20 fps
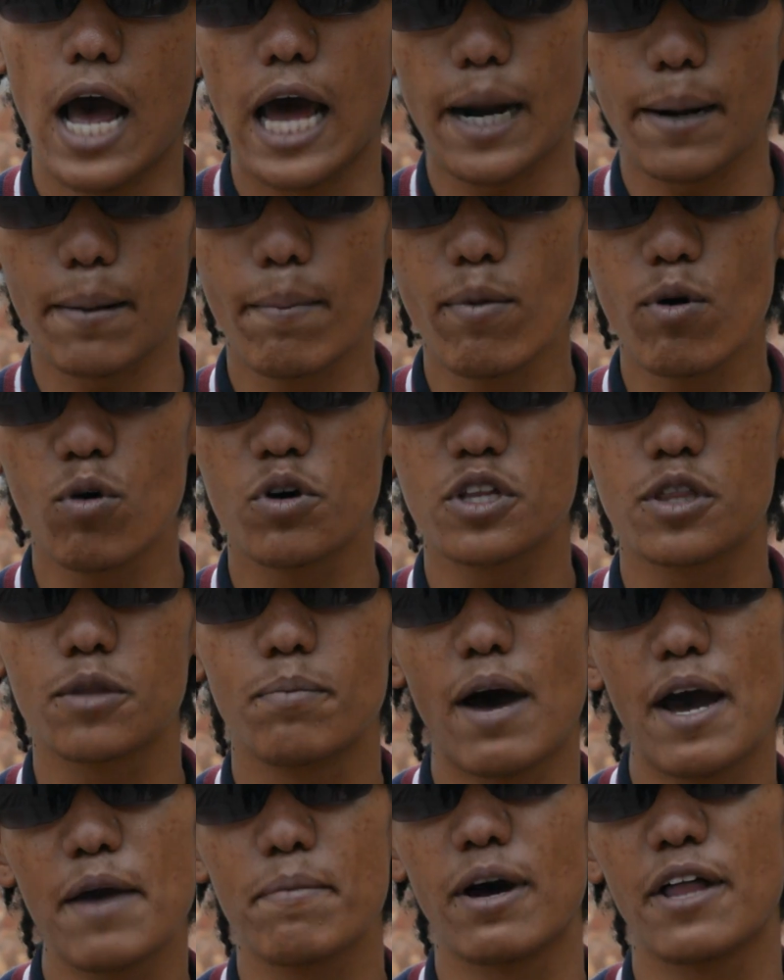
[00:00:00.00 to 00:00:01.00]
I remember
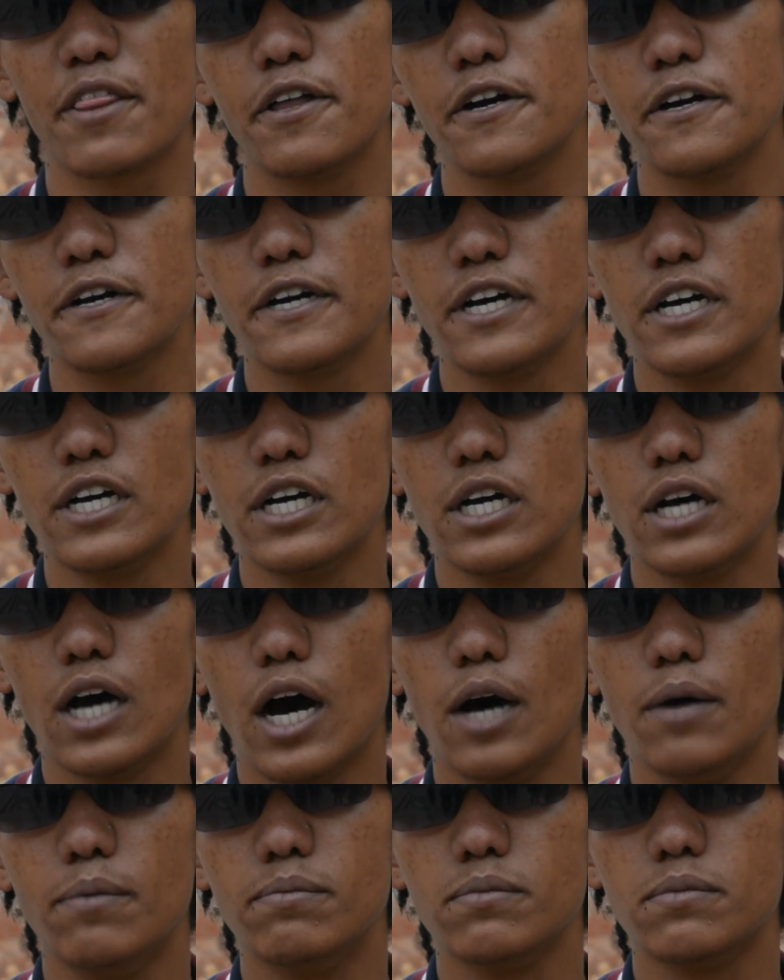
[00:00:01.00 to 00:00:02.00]
with my mother,
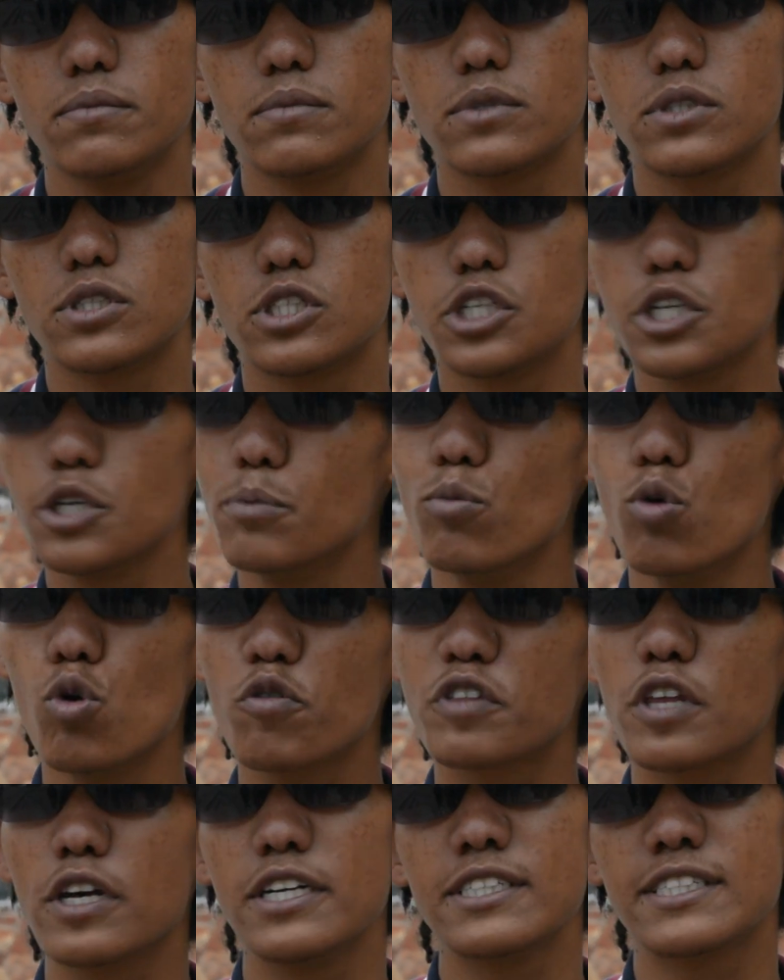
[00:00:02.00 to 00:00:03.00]
she
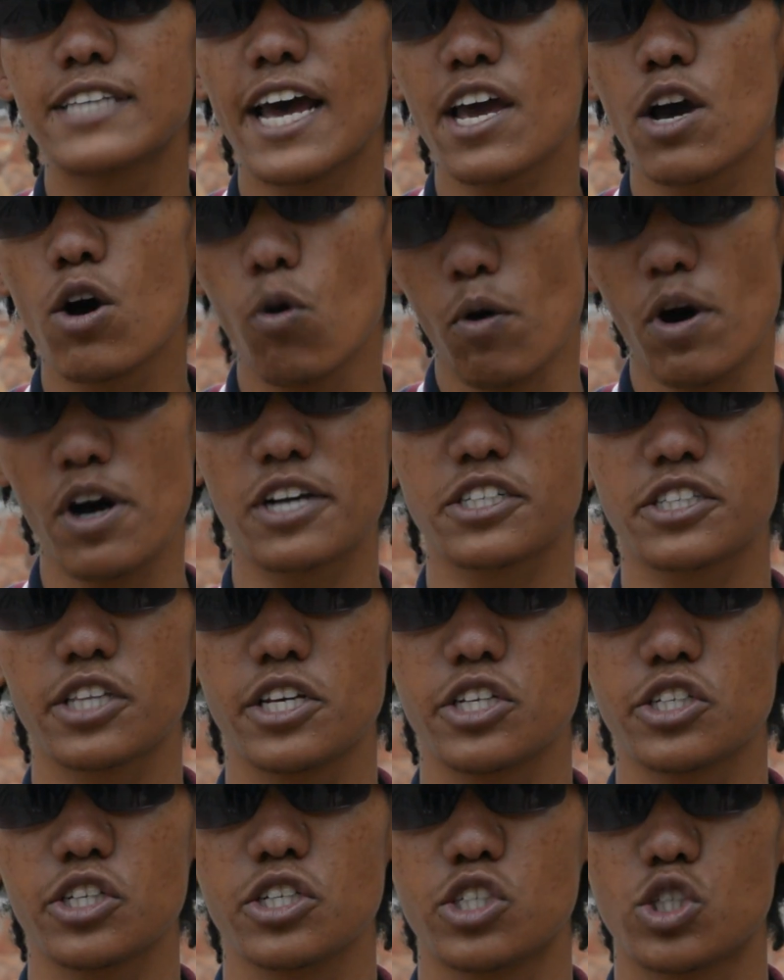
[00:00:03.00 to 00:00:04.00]
moved the entire
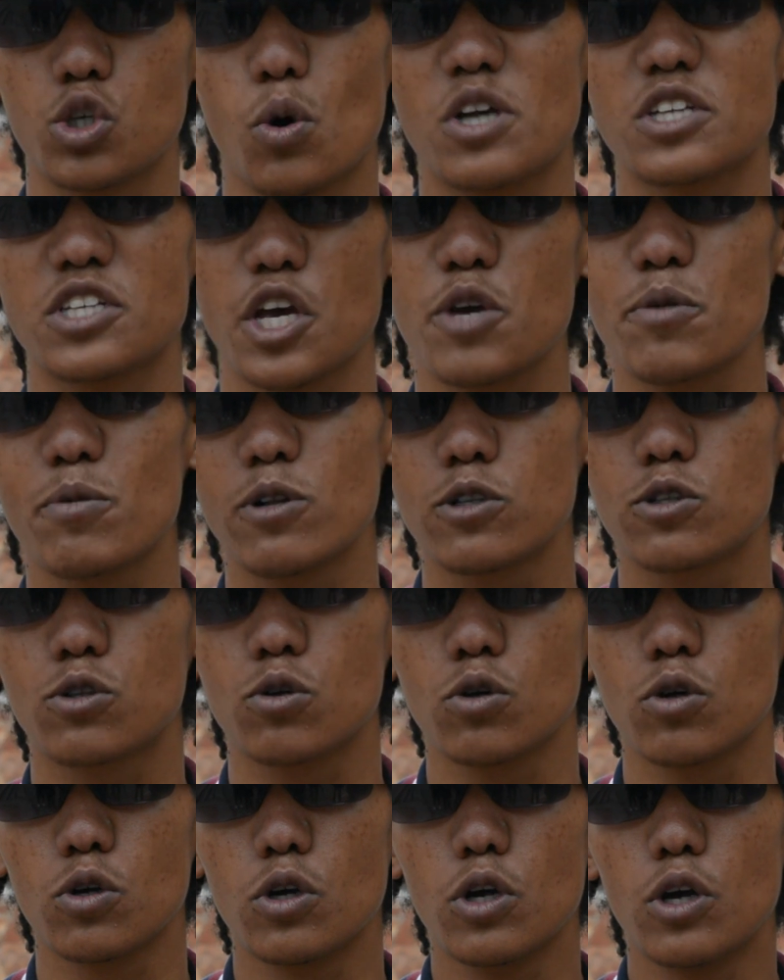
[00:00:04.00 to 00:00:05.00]
workstation, she was able
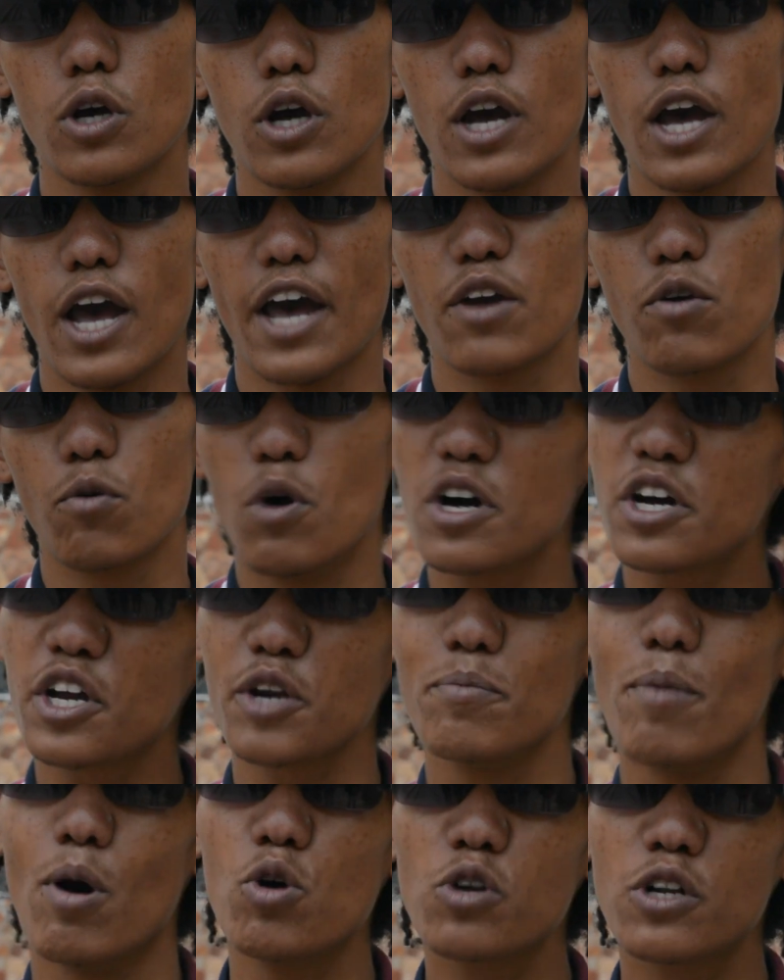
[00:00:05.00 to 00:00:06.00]
to, and
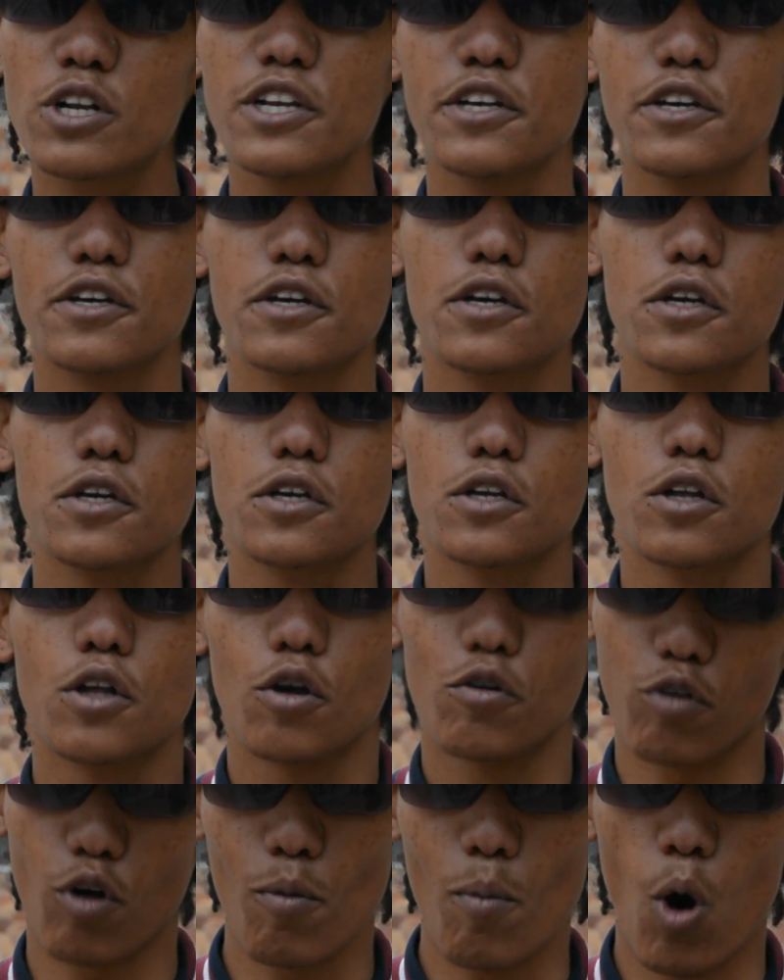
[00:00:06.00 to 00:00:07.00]
work remotely
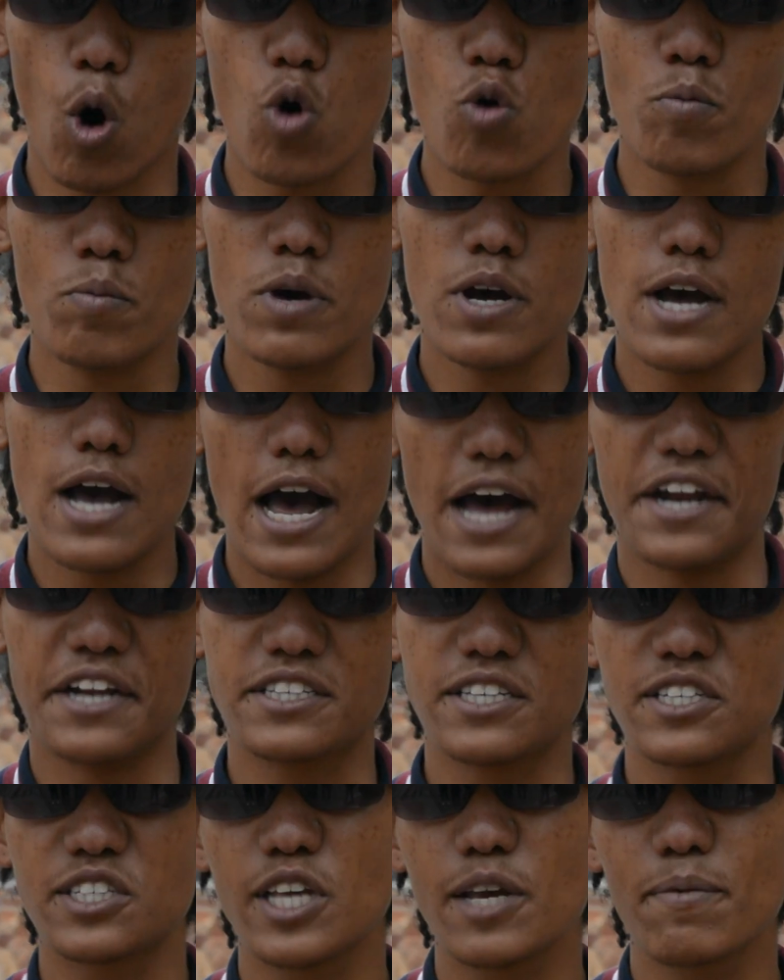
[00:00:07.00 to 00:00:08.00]
from home.
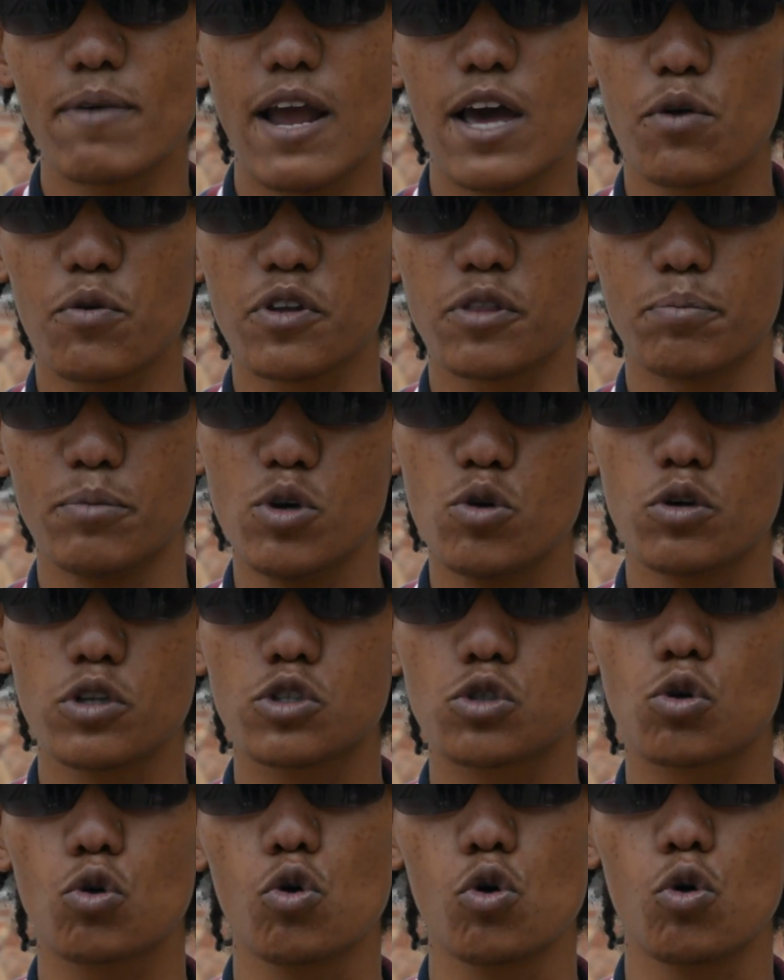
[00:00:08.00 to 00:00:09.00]
And it's the same like with me
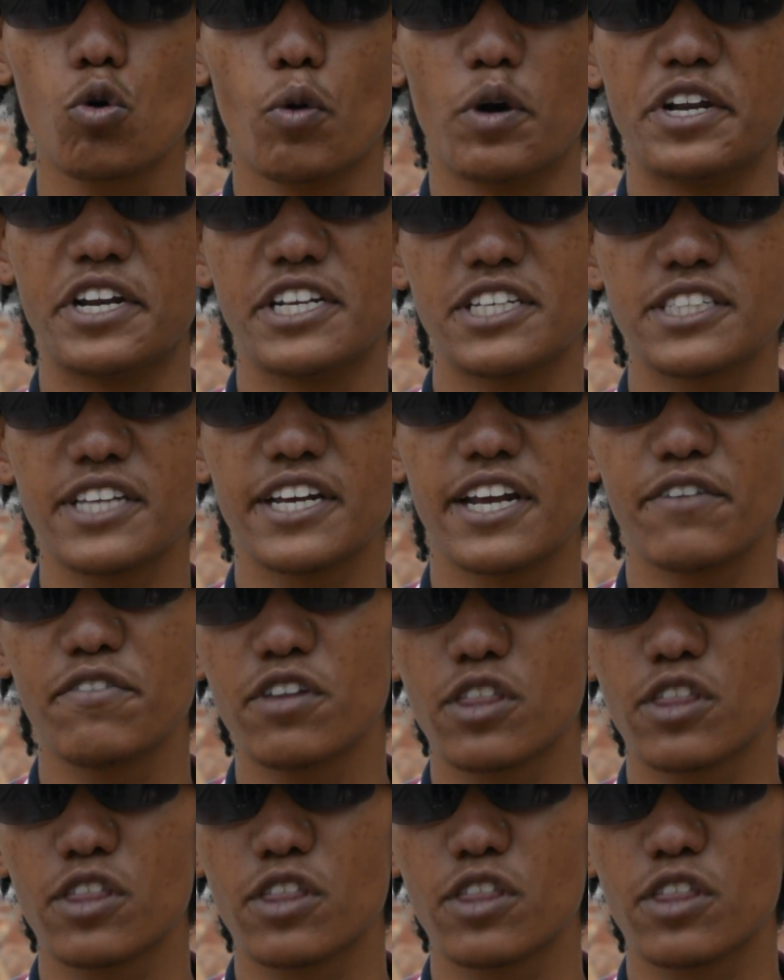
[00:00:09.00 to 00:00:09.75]
with school, when they said